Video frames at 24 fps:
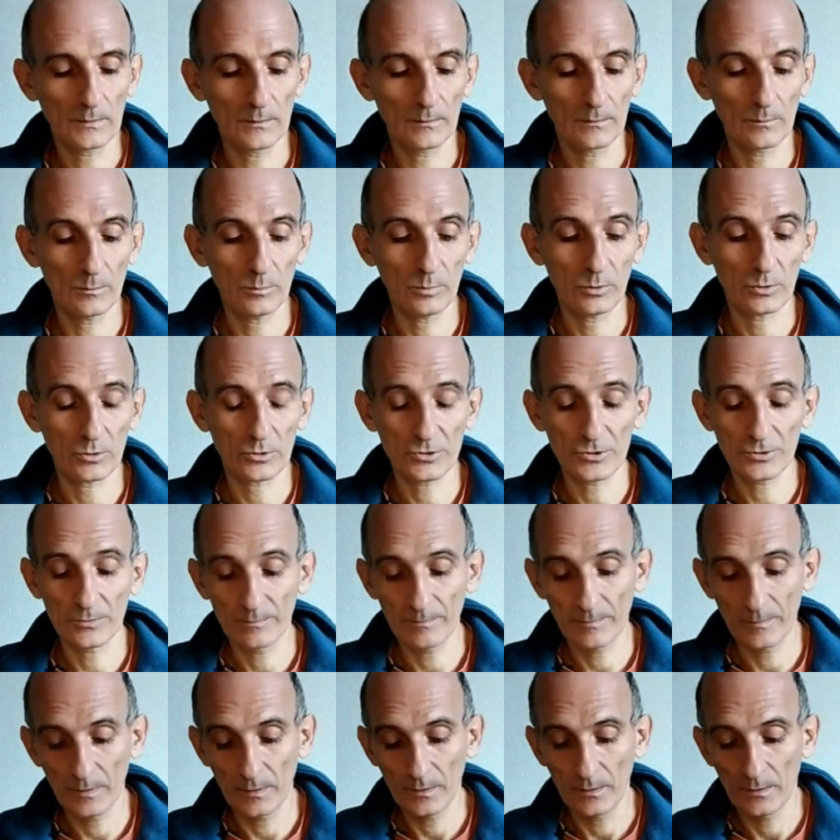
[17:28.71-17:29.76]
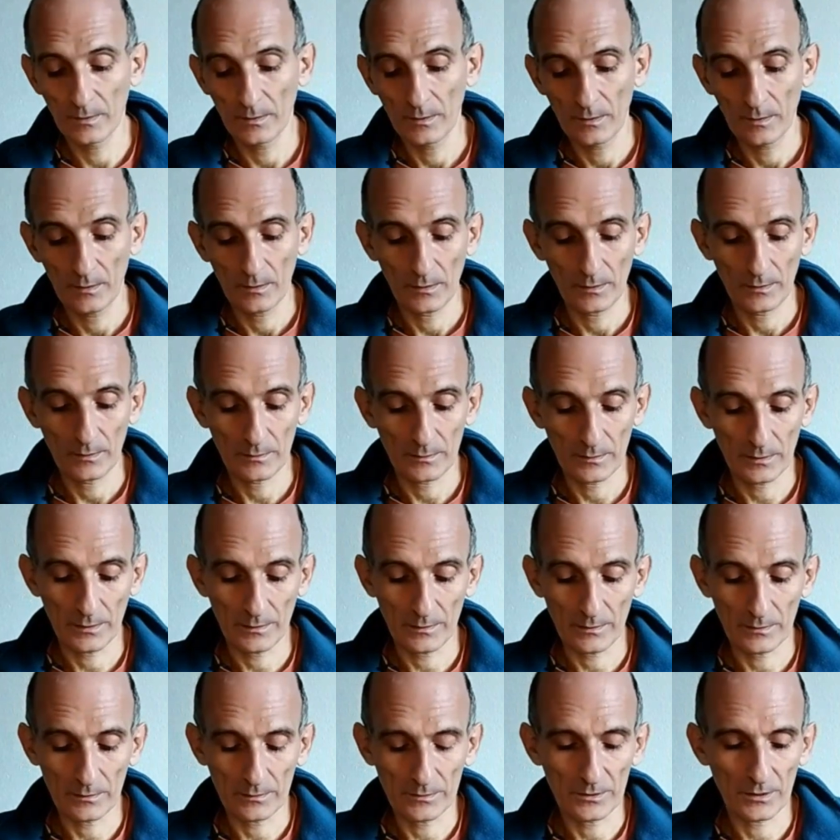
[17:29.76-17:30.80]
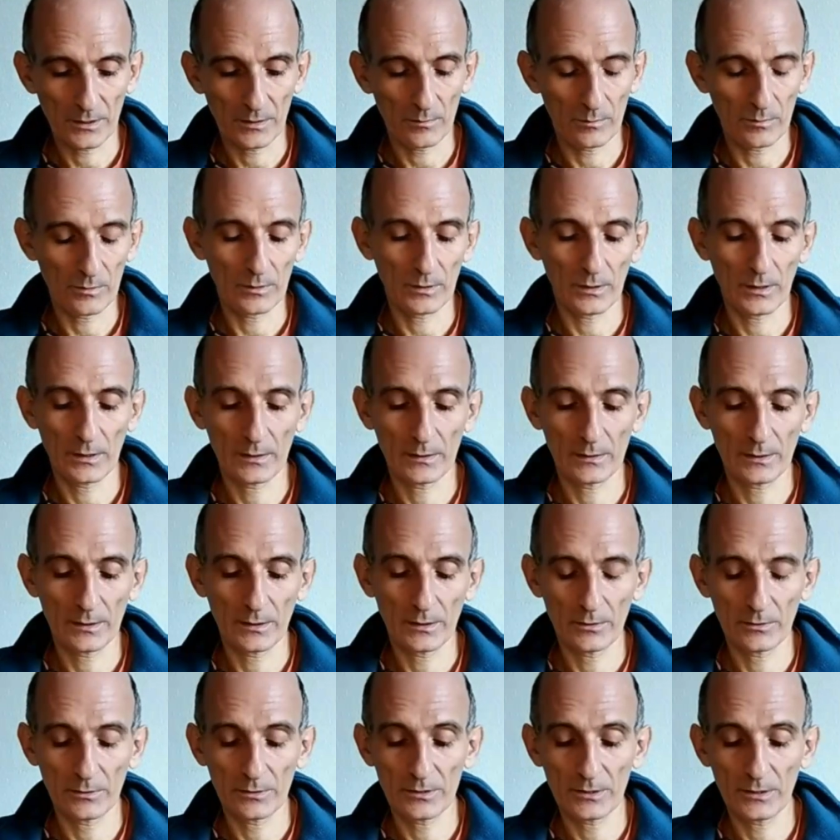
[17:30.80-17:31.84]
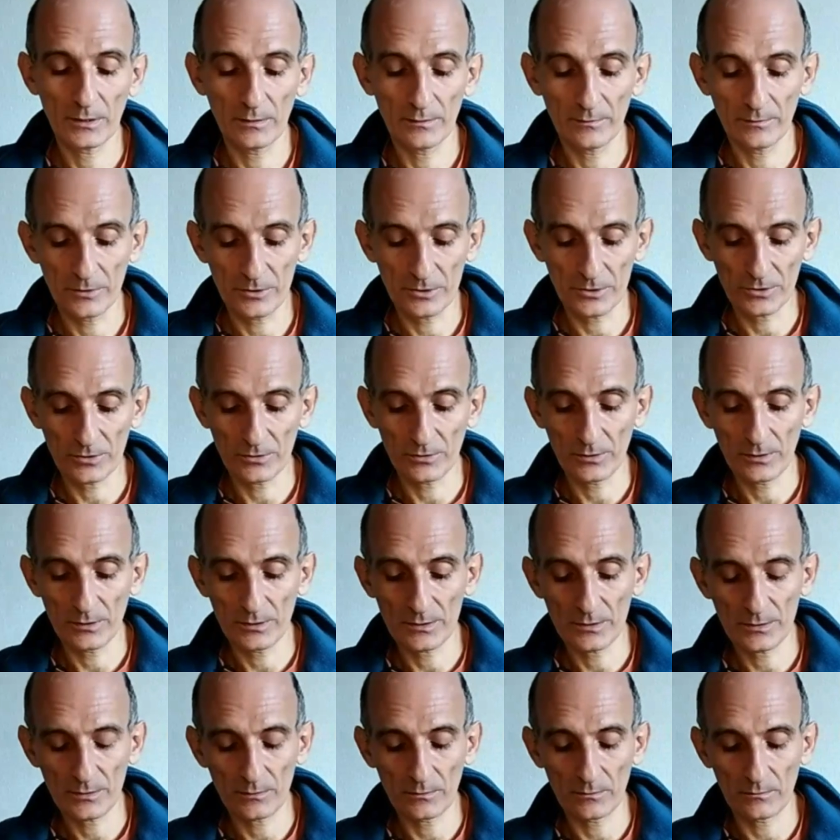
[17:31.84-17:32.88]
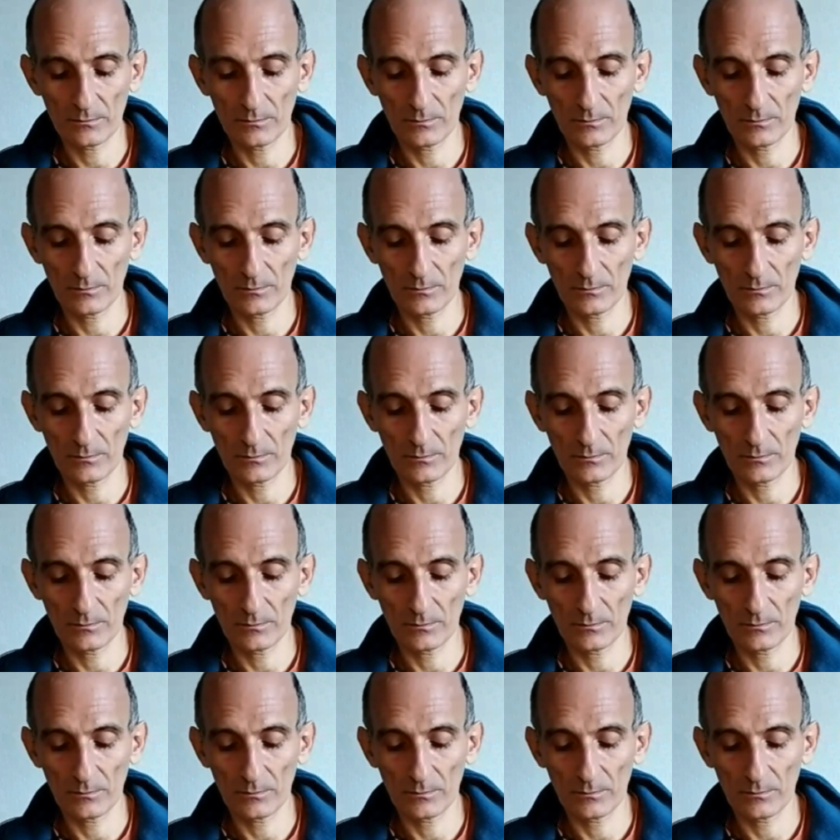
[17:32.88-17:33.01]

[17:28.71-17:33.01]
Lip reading: on the porch. And another table, and here a television is